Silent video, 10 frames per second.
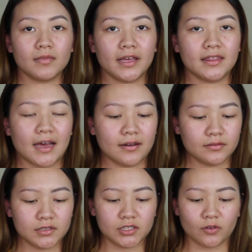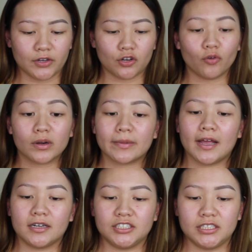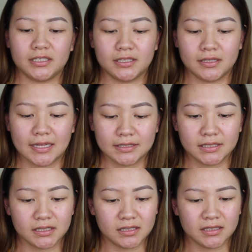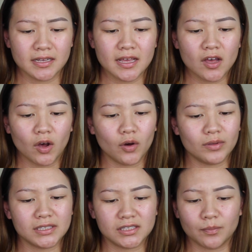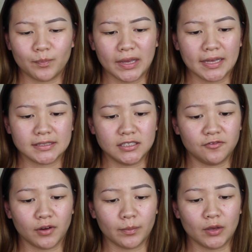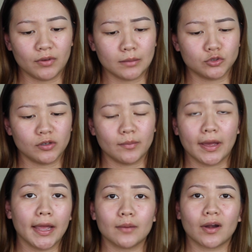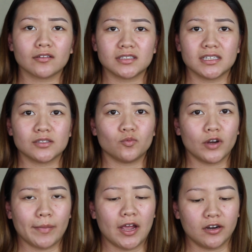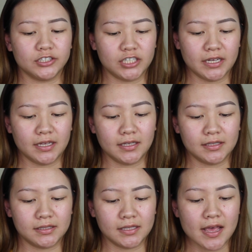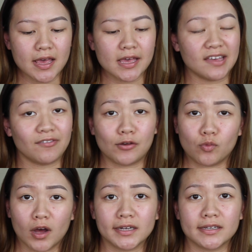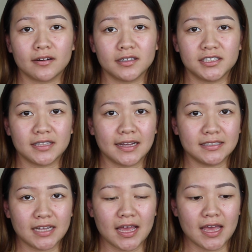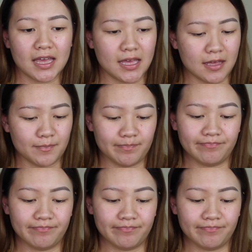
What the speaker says: like that. So I know where my arch is. That's always the biggest for me when I'm doing my eyebrows, is where my arch is, if I want an arch that day.